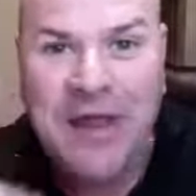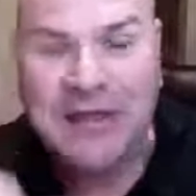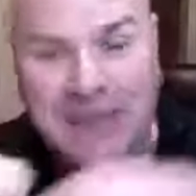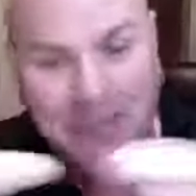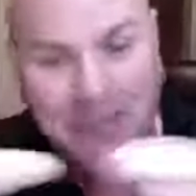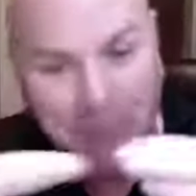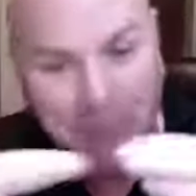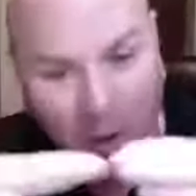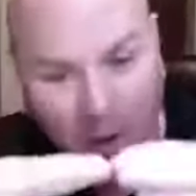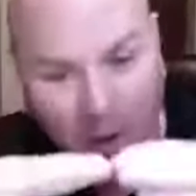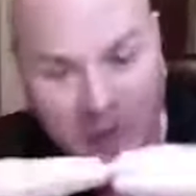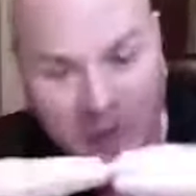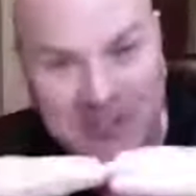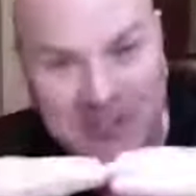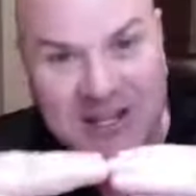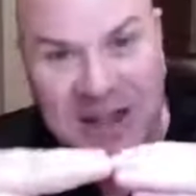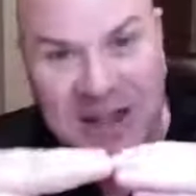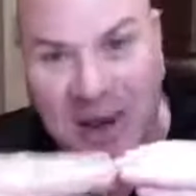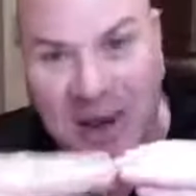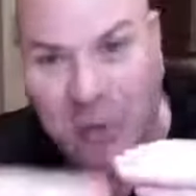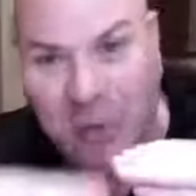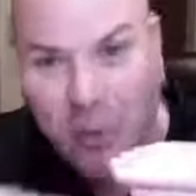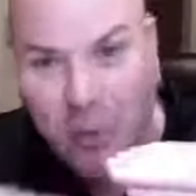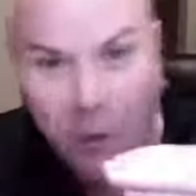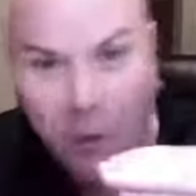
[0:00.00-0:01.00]
The person
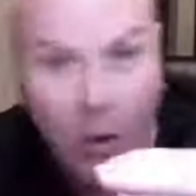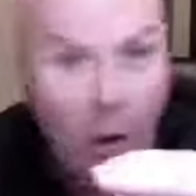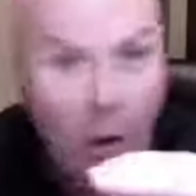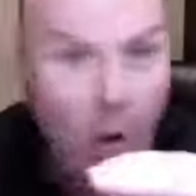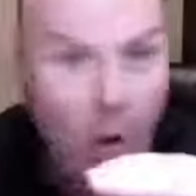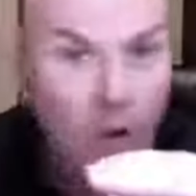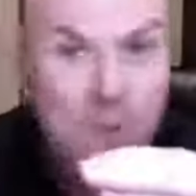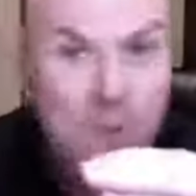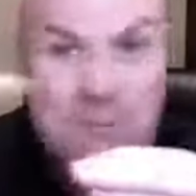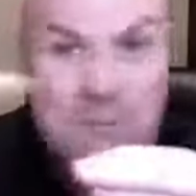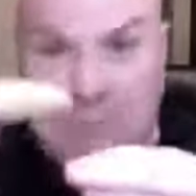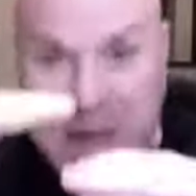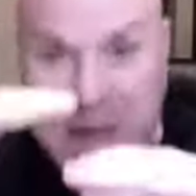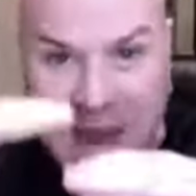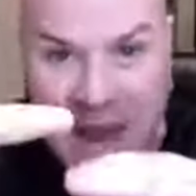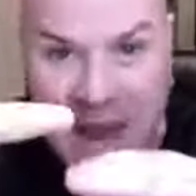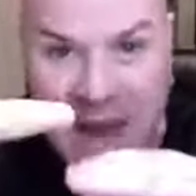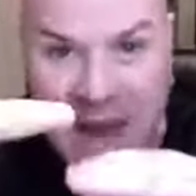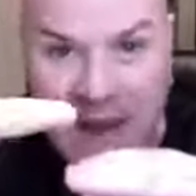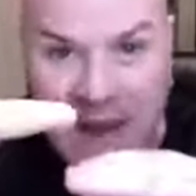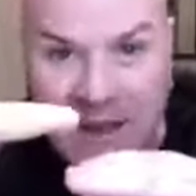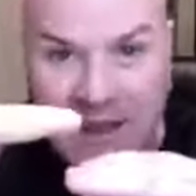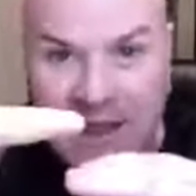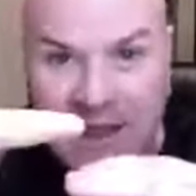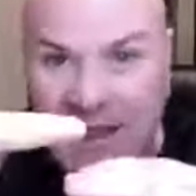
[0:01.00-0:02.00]
that enrolled
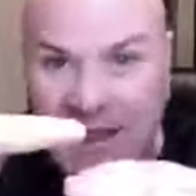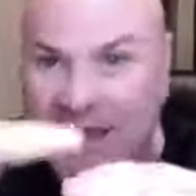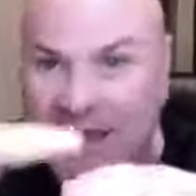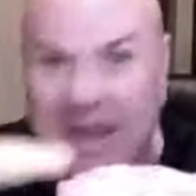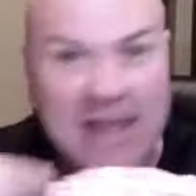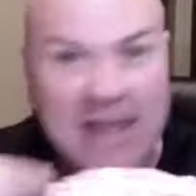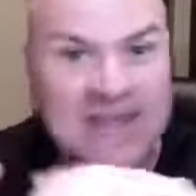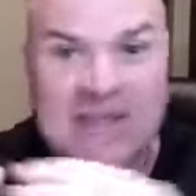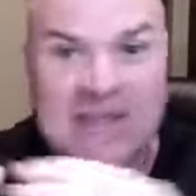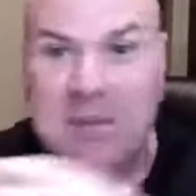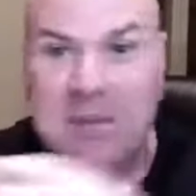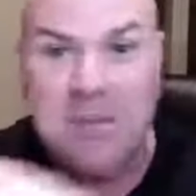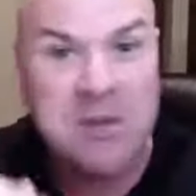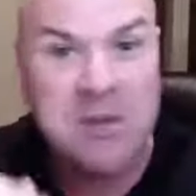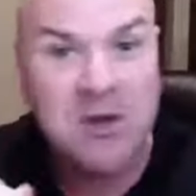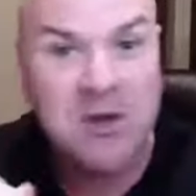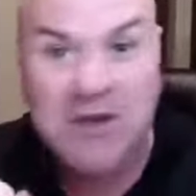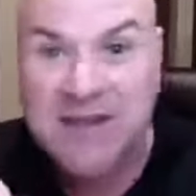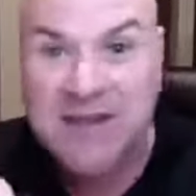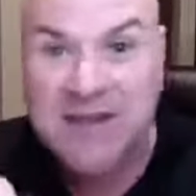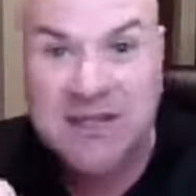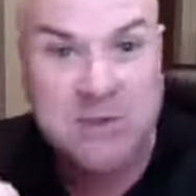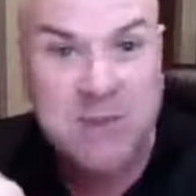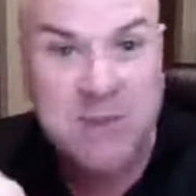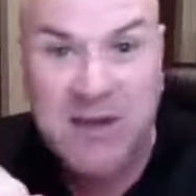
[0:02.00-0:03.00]
me isn't
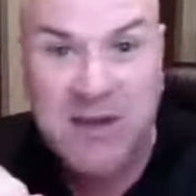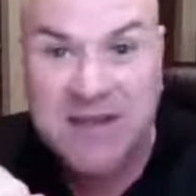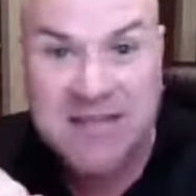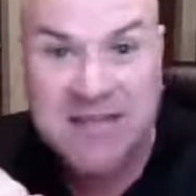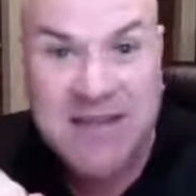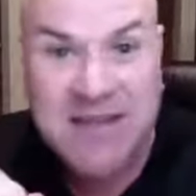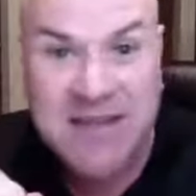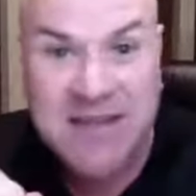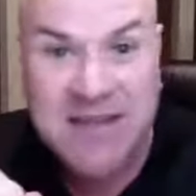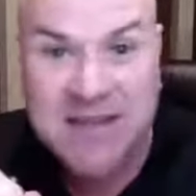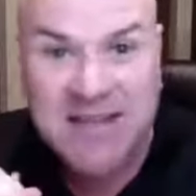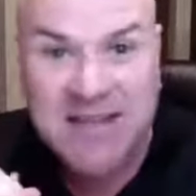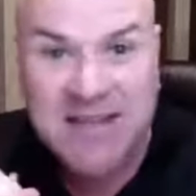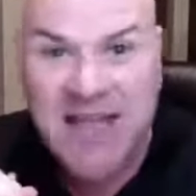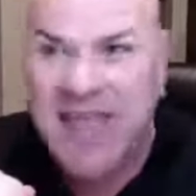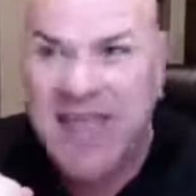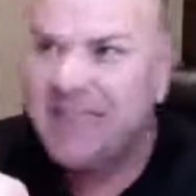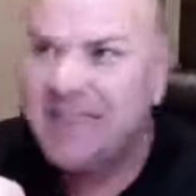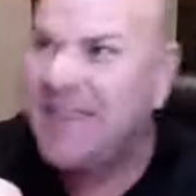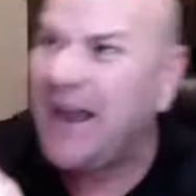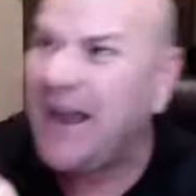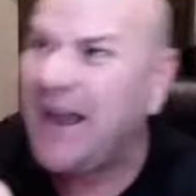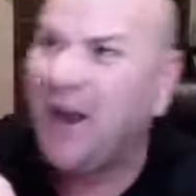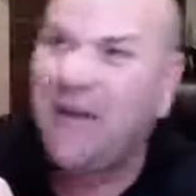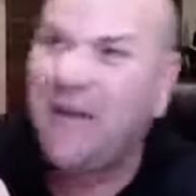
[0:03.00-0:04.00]
building this business.
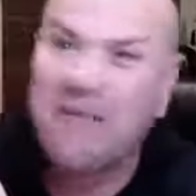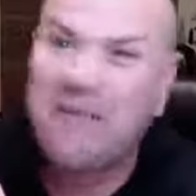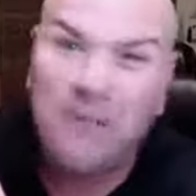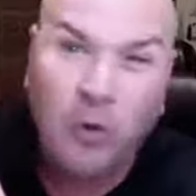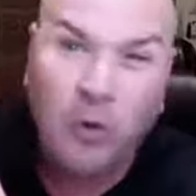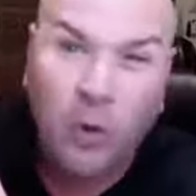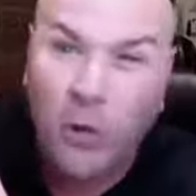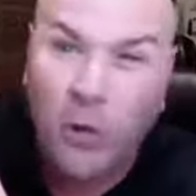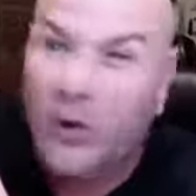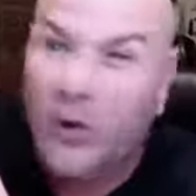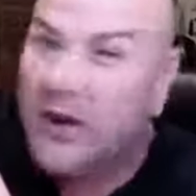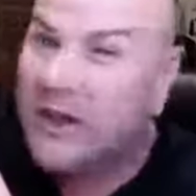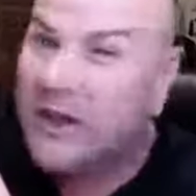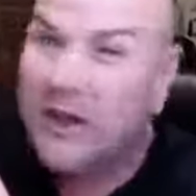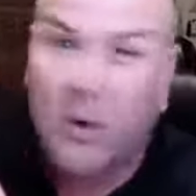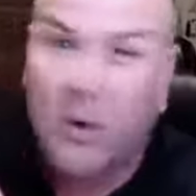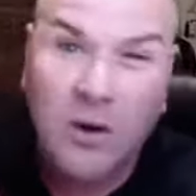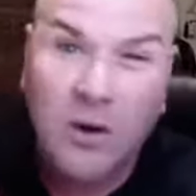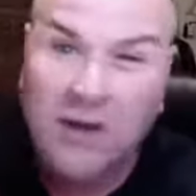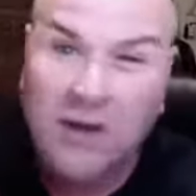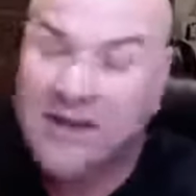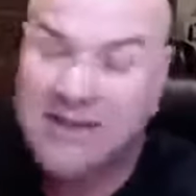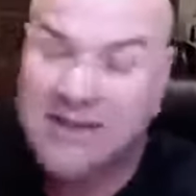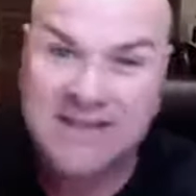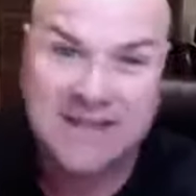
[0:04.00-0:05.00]
They're really,
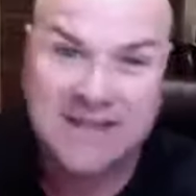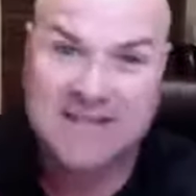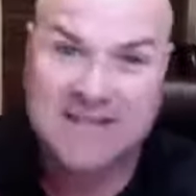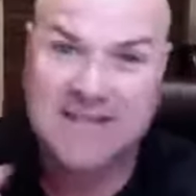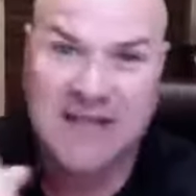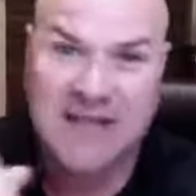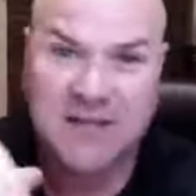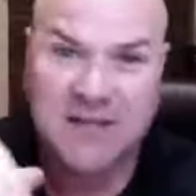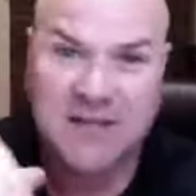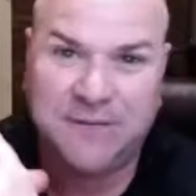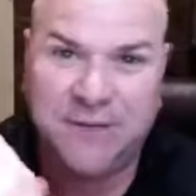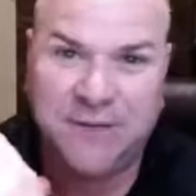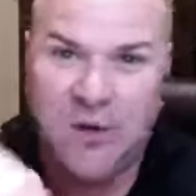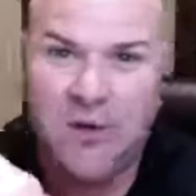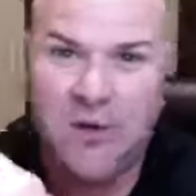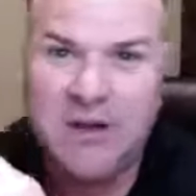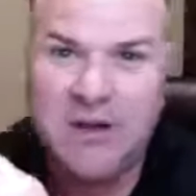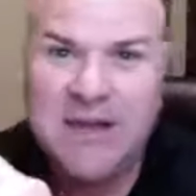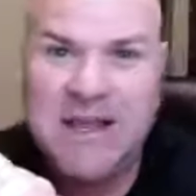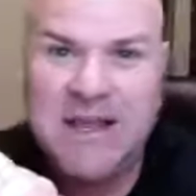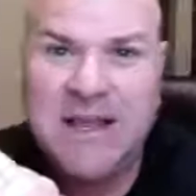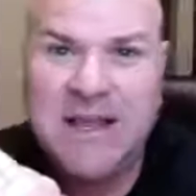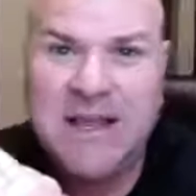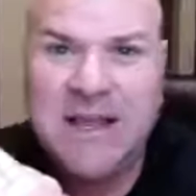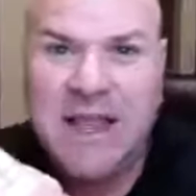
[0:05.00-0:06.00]
really
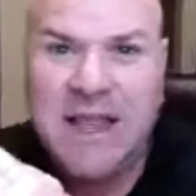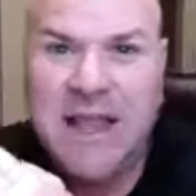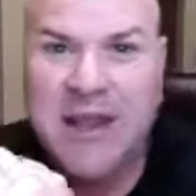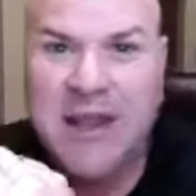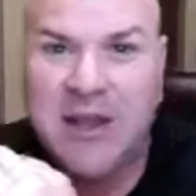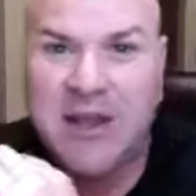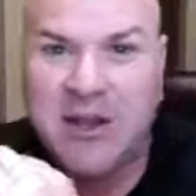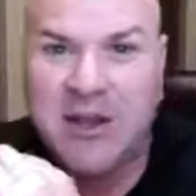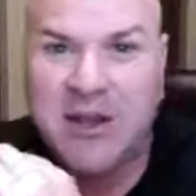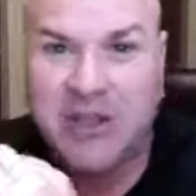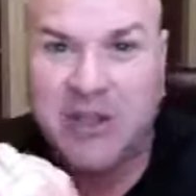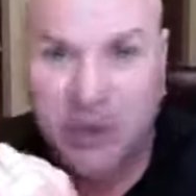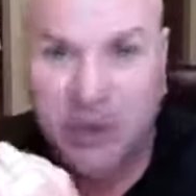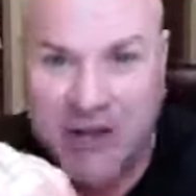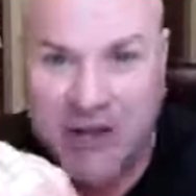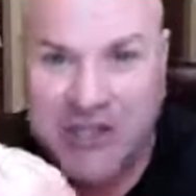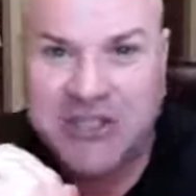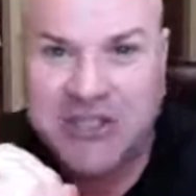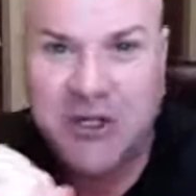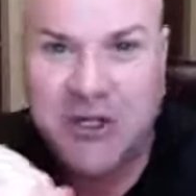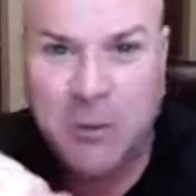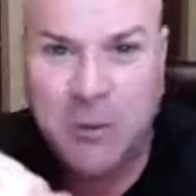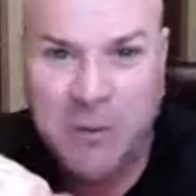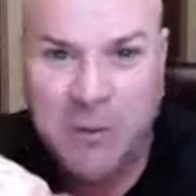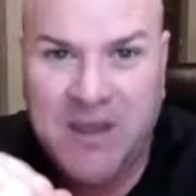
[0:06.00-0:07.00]
successful in
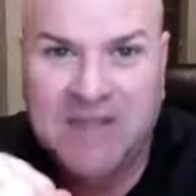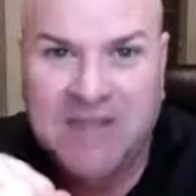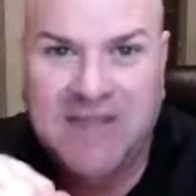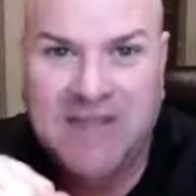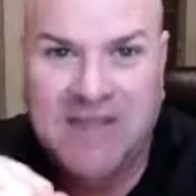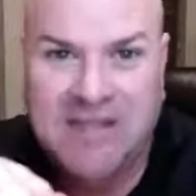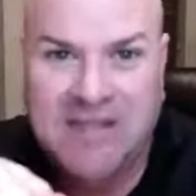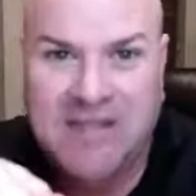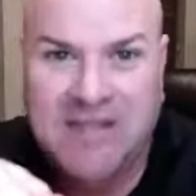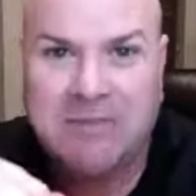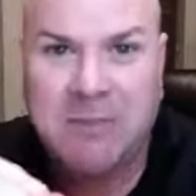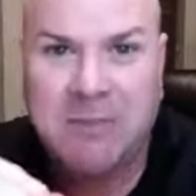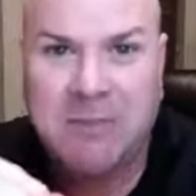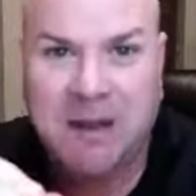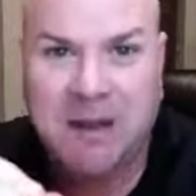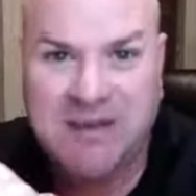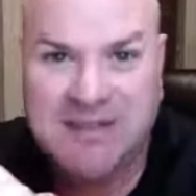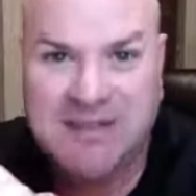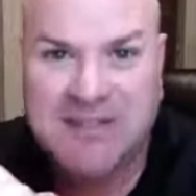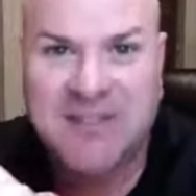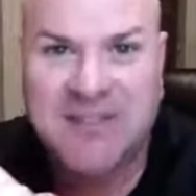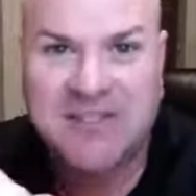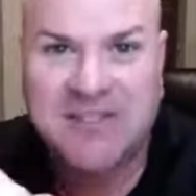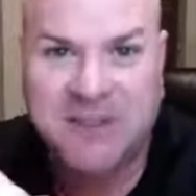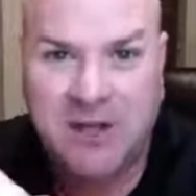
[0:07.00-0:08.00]
traditional business. It's my
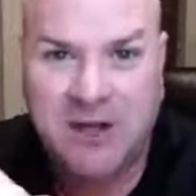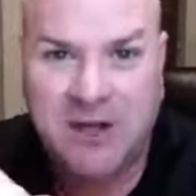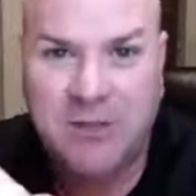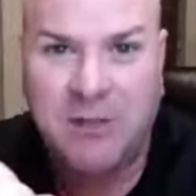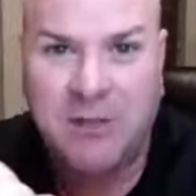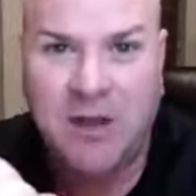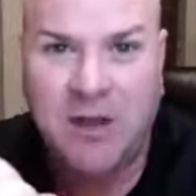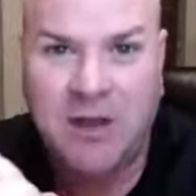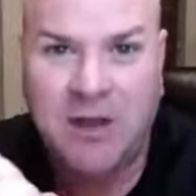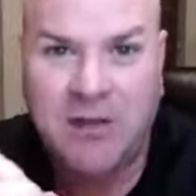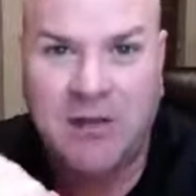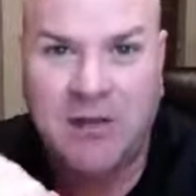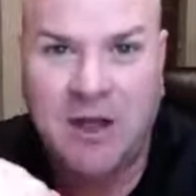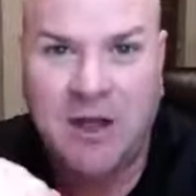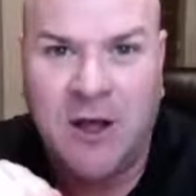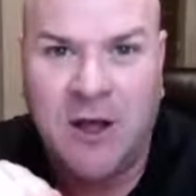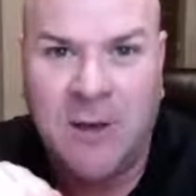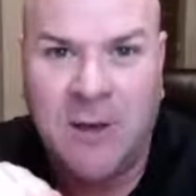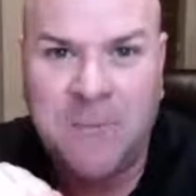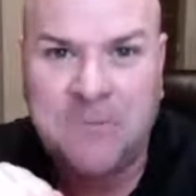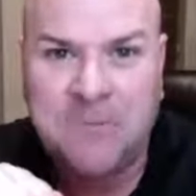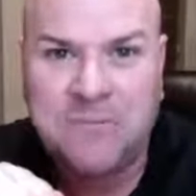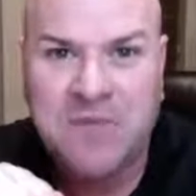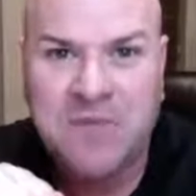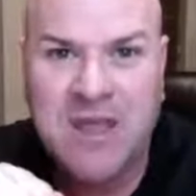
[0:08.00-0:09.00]
sister and brother-in-law.
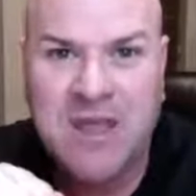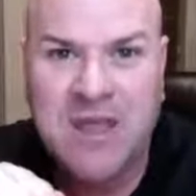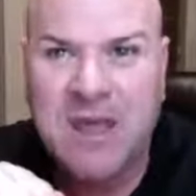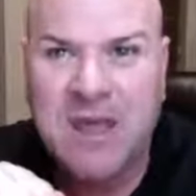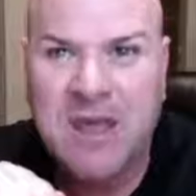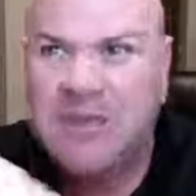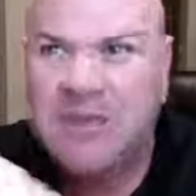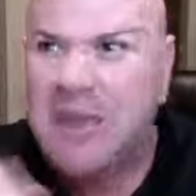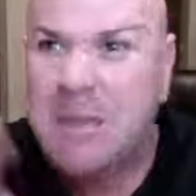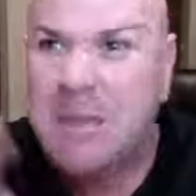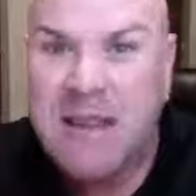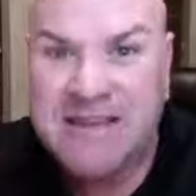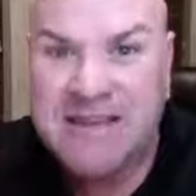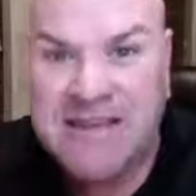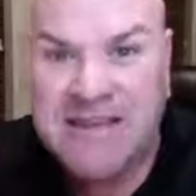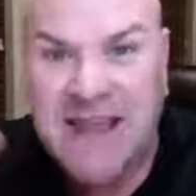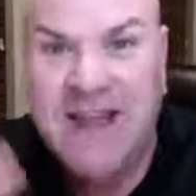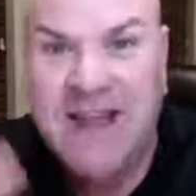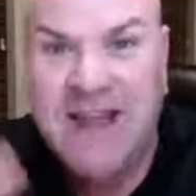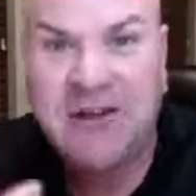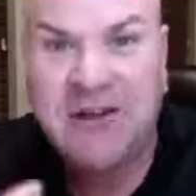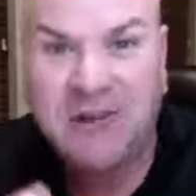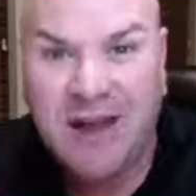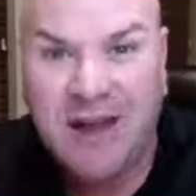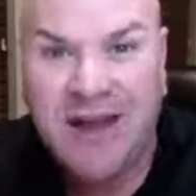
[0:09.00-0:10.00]
They make
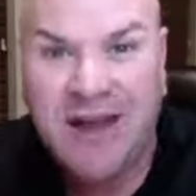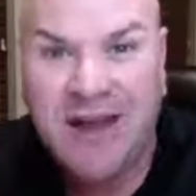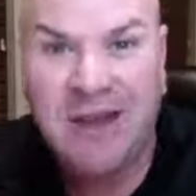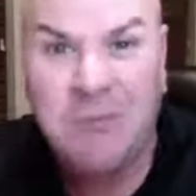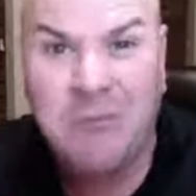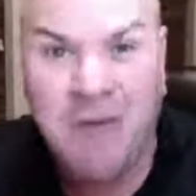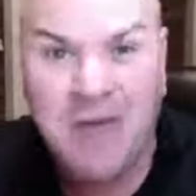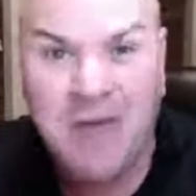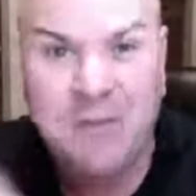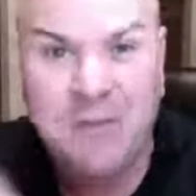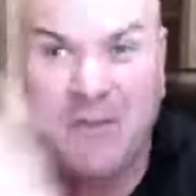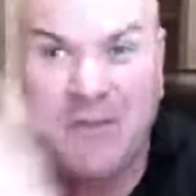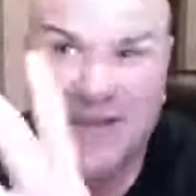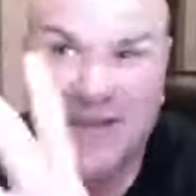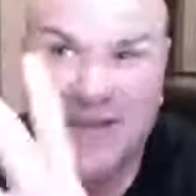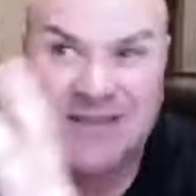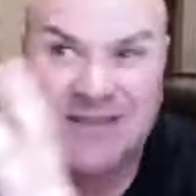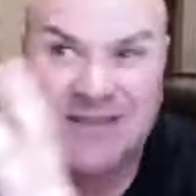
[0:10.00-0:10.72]
10 grand a month because they